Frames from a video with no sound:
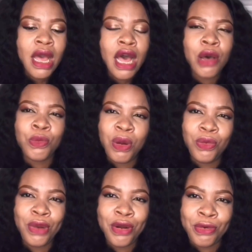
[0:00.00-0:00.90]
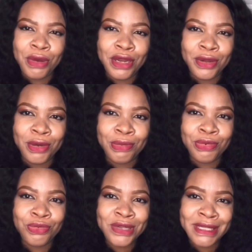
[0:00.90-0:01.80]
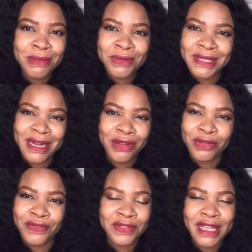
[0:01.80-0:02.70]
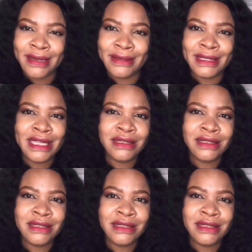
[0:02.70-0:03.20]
When we're growing up, we've seen a lot of things.